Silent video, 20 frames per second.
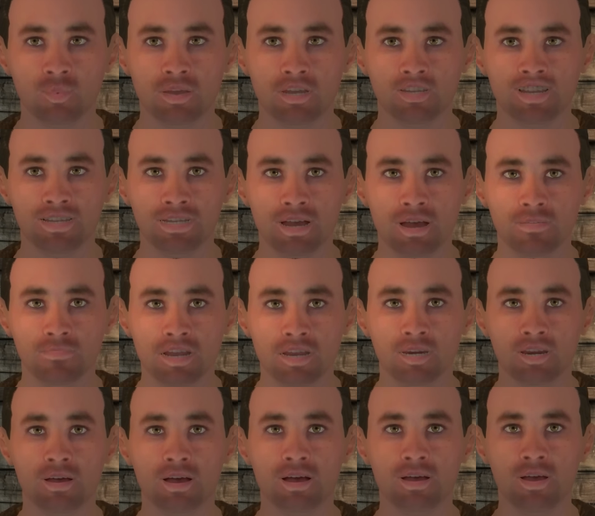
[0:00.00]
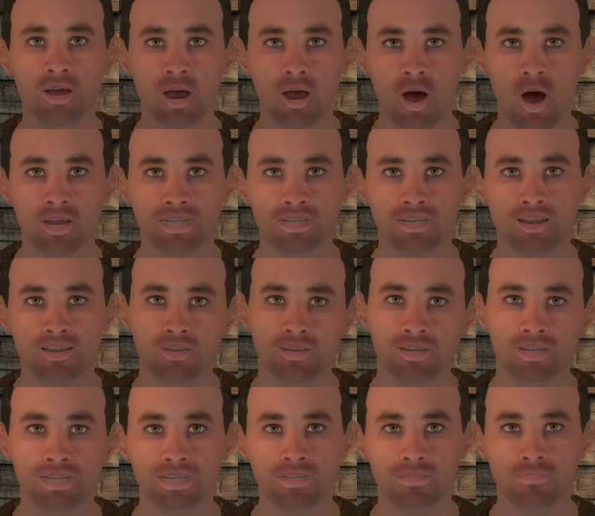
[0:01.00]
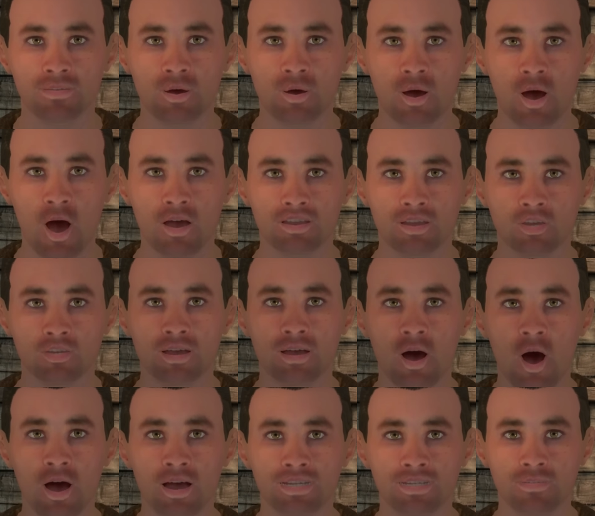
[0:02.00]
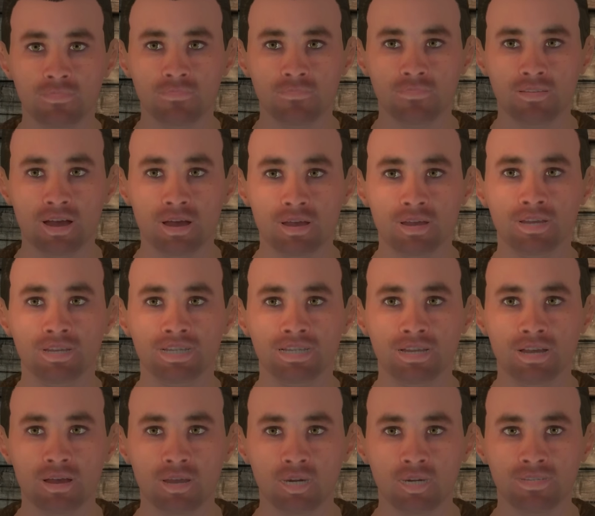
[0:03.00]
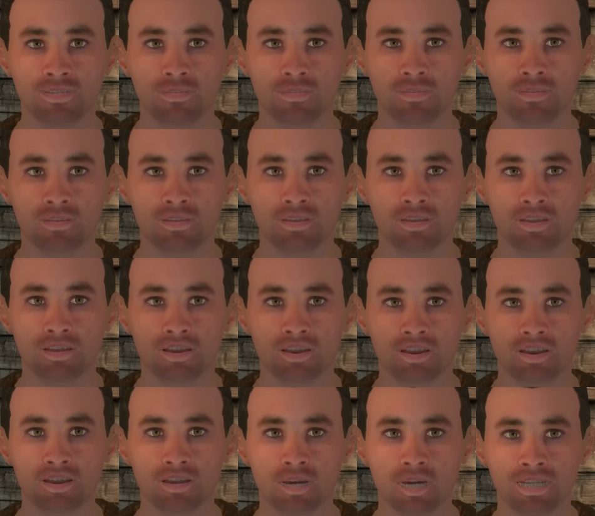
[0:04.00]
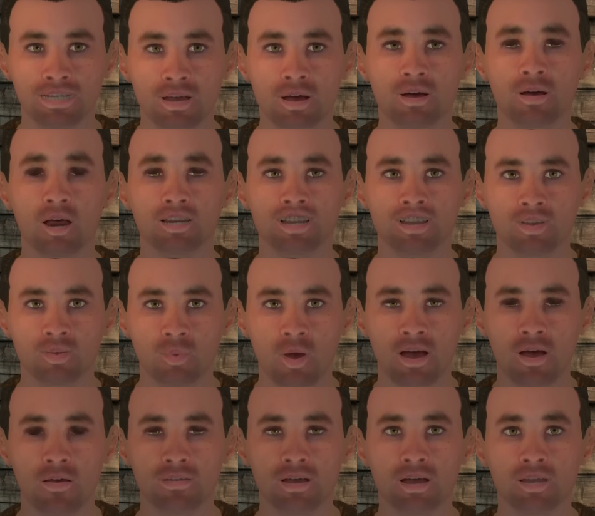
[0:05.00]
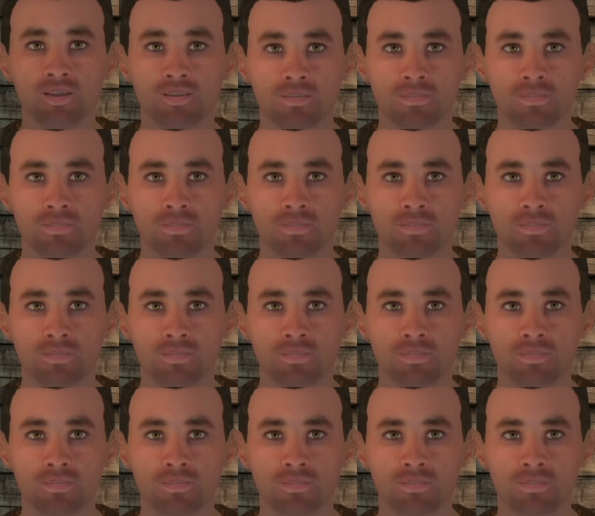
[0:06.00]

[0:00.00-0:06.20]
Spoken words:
When she stopped in the garden and Cerridor stepped out of the shadows, my heart sank. And suddenly, he was upon